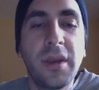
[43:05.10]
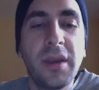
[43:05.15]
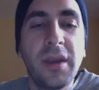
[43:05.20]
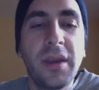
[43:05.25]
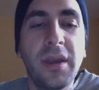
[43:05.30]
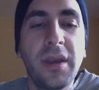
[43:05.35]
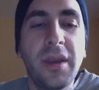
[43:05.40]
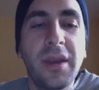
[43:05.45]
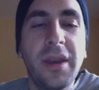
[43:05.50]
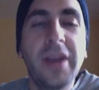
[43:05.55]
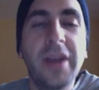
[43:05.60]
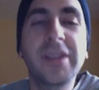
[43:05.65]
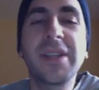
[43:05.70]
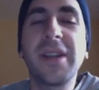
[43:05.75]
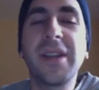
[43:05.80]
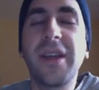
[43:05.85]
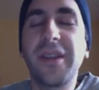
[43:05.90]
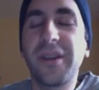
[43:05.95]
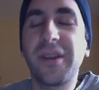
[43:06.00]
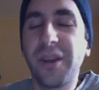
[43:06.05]
Here's
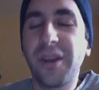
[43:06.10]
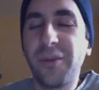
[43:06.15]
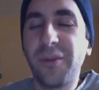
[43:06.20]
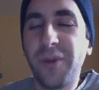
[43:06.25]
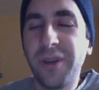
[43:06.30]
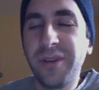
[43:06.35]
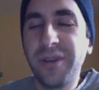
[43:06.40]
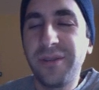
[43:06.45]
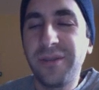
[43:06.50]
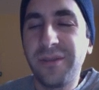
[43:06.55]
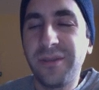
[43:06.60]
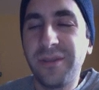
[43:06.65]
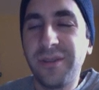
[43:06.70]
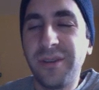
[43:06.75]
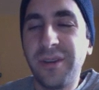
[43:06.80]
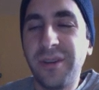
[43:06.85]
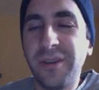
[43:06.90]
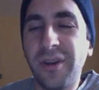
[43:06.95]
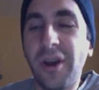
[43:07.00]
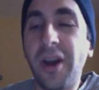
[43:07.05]
another good one.
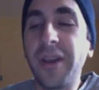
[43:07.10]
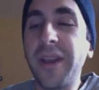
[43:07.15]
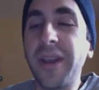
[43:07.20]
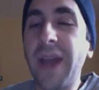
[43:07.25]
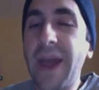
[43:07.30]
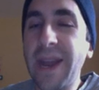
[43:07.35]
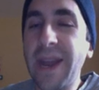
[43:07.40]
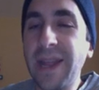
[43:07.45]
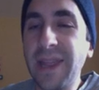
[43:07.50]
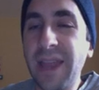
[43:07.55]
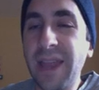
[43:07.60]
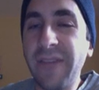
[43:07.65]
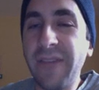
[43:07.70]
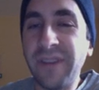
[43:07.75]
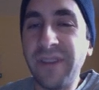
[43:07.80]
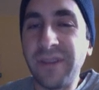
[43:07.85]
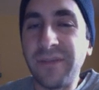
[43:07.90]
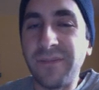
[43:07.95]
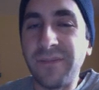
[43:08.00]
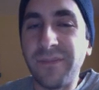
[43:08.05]
On 9/11,
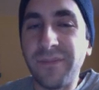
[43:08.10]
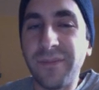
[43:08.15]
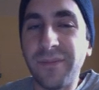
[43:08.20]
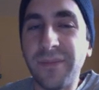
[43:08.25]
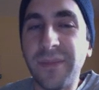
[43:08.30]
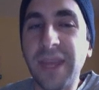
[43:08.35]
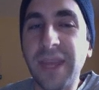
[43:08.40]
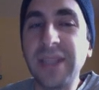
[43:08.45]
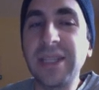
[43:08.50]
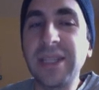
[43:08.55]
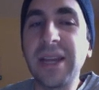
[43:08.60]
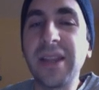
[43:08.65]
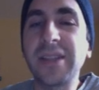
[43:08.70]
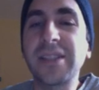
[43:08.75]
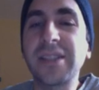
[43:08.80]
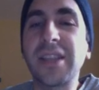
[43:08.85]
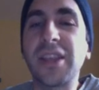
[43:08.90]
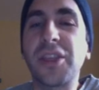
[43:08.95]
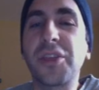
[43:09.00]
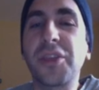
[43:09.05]
they tell us
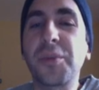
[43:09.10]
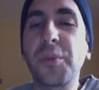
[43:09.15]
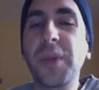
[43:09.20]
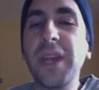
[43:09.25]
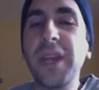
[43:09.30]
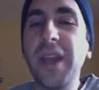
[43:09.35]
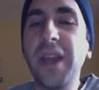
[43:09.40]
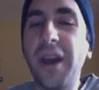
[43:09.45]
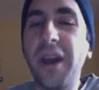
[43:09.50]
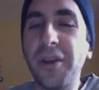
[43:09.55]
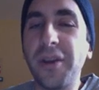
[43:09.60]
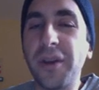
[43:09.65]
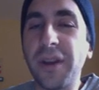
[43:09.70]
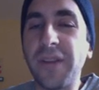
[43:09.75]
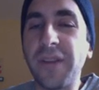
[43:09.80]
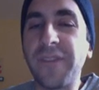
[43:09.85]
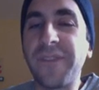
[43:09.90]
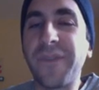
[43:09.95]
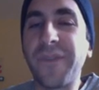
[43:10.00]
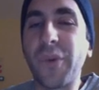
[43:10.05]
that
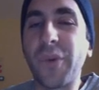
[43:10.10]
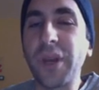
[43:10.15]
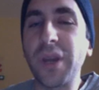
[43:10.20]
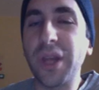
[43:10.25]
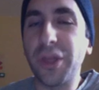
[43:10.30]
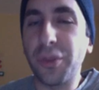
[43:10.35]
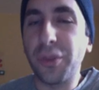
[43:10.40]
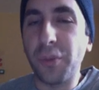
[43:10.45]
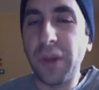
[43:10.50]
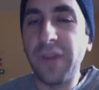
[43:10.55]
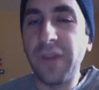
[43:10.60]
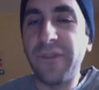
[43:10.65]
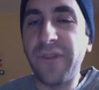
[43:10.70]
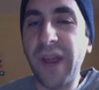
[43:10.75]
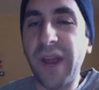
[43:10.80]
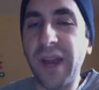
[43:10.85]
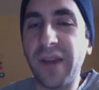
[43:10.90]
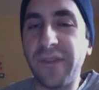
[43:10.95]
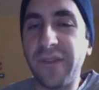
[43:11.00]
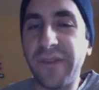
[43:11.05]
343
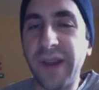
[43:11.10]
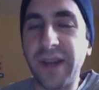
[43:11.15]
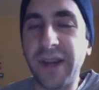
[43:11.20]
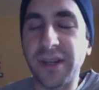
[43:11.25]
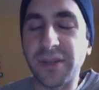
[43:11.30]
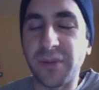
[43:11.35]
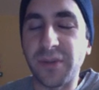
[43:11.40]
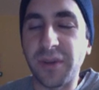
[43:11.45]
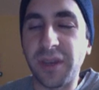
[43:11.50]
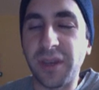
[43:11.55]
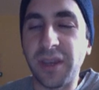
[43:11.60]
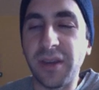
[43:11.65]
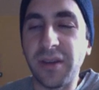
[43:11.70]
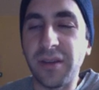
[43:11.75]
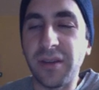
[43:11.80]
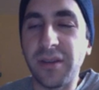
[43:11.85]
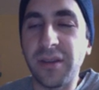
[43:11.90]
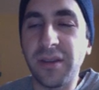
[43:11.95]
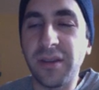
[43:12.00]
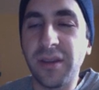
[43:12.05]
firefighters were killed.
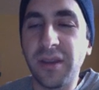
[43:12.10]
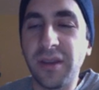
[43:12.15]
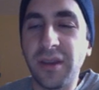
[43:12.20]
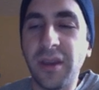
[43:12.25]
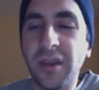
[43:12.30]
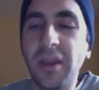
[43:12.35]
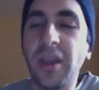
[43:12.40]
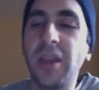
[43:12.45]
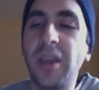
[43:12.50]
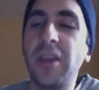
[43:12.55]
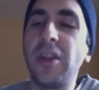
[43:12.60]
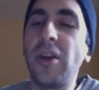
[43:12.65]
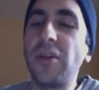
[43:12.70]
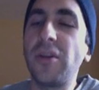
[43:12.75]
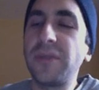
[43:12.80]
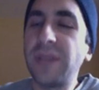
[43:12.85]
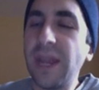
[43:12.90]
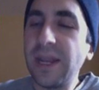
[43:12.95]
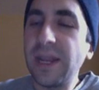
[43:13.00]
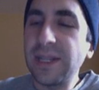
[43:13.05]

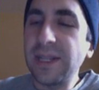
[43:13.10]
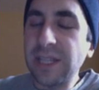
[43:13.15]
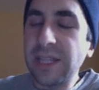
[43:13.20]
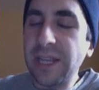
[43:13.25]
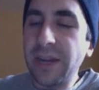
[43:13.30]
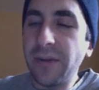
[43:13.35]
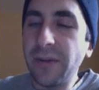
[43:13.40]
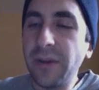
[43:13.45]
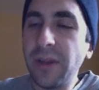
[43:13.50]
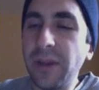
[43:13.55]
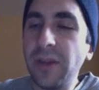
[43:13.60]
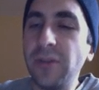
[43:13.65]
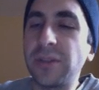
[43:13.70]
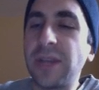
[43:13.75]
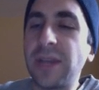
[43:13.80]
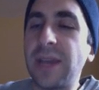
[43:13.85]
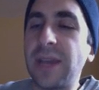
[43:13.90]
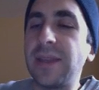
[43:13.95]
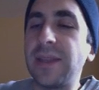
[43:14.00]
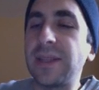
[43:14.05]
Dennis Leary, who's
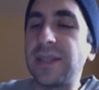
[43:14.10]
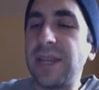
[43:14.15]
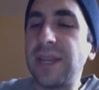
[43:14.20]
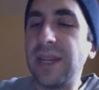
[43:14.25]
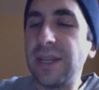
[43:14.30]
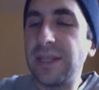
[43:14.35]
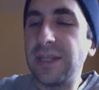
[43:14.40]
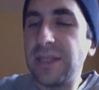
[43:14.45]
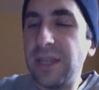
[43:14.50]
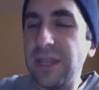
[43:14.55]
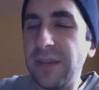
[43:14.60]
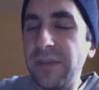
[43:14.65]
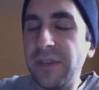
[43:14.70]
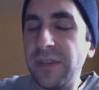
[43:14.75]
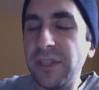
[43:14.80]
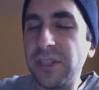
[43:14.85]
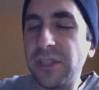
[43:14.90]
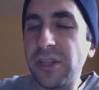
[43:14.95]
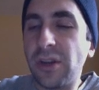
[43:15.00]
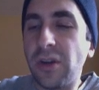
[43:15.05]
had this hit TV
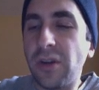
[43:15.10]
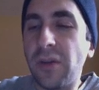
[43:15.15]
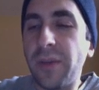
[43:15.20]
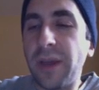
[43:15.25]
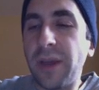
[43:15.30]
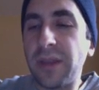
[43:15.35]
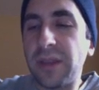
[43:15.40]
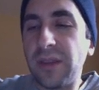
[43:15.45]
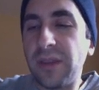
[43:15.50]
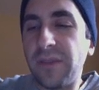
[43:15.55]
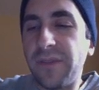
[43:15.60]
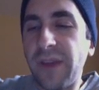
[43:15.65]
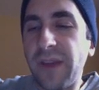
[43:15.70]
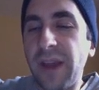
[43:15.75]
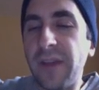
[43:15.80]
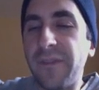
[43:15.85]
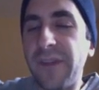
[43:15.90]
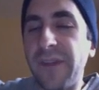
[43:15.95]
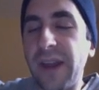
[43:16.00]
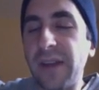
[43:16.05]
show about the
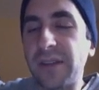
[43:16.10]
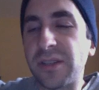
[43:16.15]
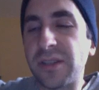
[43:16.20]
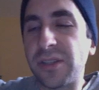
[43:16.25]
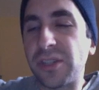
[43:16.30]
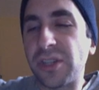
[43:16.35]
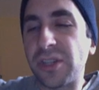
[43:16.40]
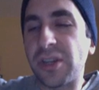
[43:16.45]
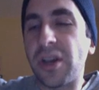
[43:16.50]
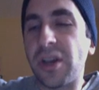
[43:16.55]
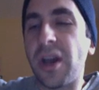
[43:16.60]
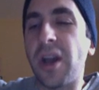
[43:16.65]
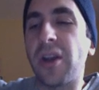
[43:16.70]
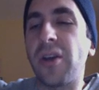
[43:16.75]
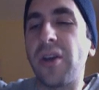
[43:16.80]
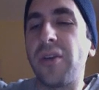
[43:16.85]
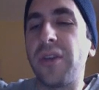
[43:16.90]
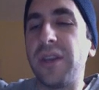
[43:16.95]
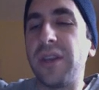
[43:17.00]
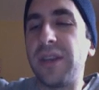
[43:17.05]
firefighters in
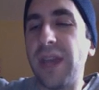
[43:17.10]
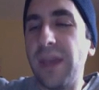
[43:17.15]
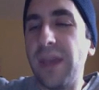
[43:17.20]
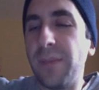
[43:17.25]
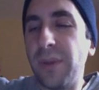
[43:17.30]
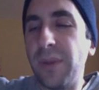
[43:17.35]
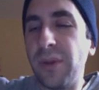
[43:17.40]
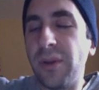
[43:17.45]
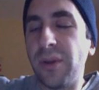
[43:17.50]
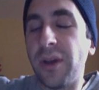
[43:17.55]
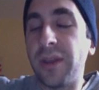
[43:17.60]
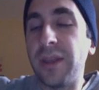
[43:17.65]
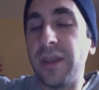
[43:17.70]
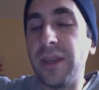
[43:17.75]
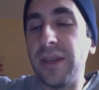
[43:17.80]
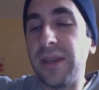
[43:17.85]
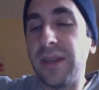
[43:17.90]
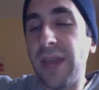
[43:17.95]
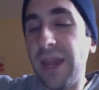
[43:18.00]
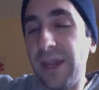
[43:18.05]
Chicago that debuted on the
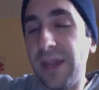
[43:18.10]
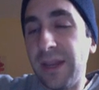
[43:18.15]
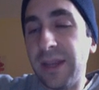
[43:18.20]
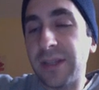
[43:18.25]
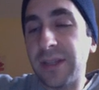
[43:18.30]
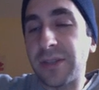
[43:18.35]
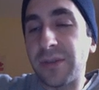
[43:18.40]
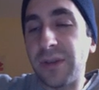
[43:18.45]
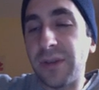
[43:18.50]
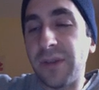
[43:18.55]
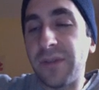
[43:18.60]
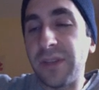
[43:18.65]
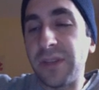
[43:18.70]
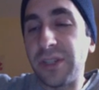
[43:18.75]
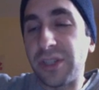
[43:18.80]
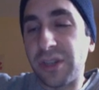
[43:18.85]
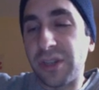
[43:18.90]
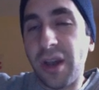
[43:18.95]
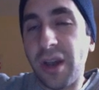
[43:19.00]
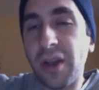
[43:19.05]
date and history of the
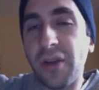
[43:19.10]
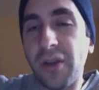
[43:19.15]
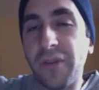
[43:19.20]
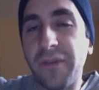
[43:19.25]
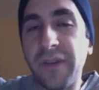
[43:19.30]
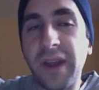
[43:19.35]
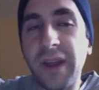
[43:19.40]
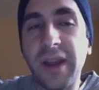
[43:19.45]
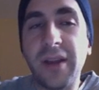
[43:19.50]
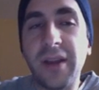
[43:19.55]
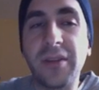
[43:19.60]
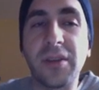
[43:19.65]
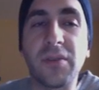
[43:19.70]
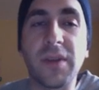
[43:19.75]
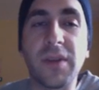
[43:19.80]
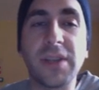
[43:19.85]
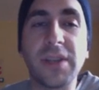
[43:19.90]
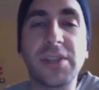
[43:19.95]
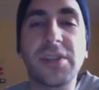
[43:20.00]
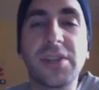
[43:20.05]
Chicago fire, the
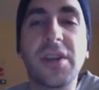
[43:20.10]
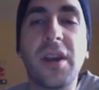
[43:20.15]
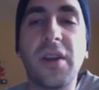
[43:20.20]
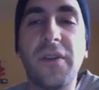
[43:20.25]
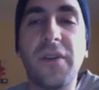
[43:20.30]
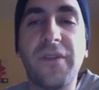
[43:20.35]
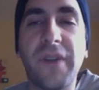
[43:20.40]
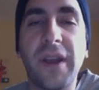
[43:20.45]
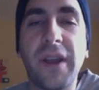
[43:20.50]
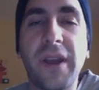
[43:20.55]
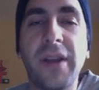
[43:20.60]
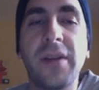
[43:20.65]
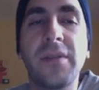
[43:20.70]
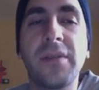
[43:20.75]
Great Chicago Fire.